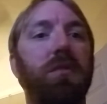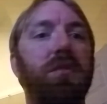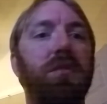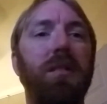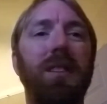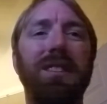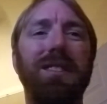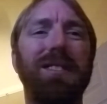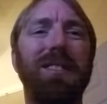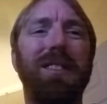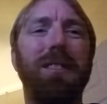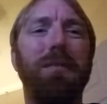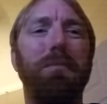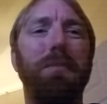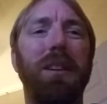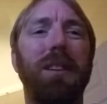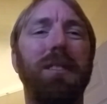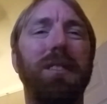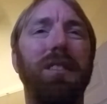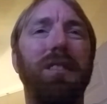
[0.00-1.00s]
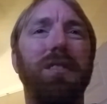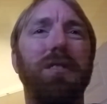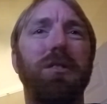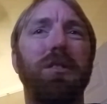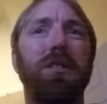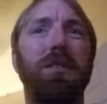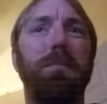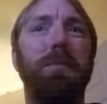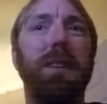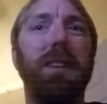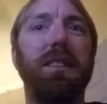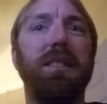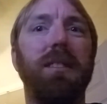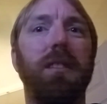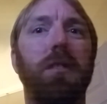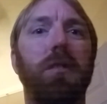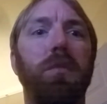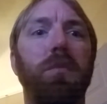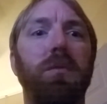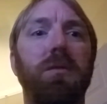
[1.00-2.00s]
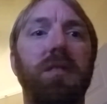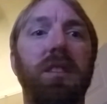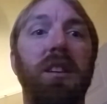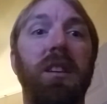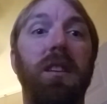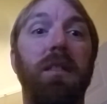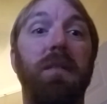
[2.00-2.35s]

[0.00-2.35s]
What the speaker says: so that's not a big deal. It's just a piece of hose.